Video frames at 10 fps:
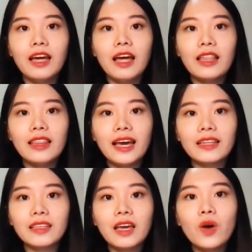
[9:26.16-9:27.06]

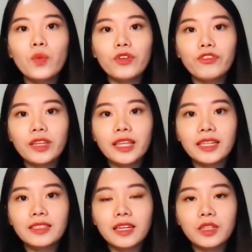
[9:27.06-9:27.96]
Then, we feed
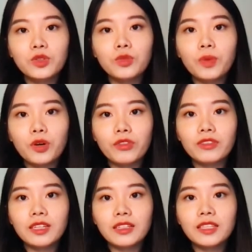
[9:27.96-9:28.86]
it into both
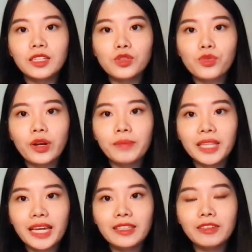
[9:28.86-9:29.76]
the
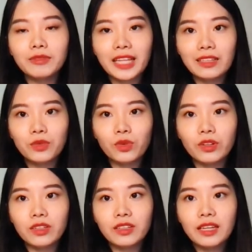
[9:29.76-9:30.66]
discriminative
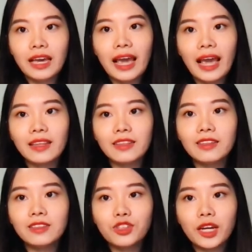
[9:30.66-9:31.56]
network and the
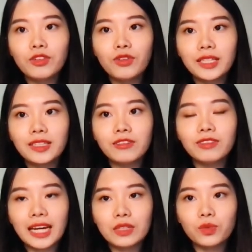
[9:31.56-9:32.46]
generative
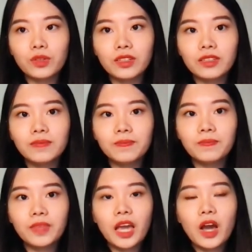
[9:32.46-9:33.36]
network,
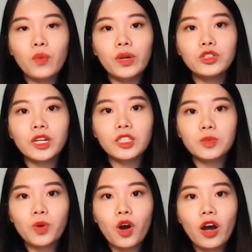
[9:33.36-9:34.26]
which
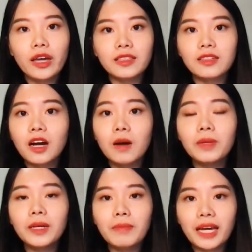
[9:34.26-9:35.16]
exploit
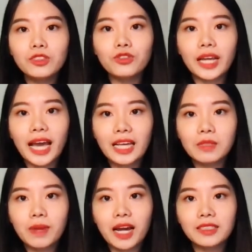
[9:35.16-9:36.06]
complementary
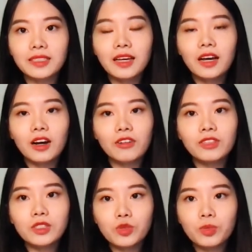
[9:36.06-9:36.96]
aspects of the
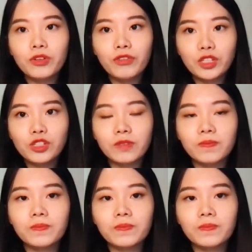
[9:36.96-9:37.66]
supervision.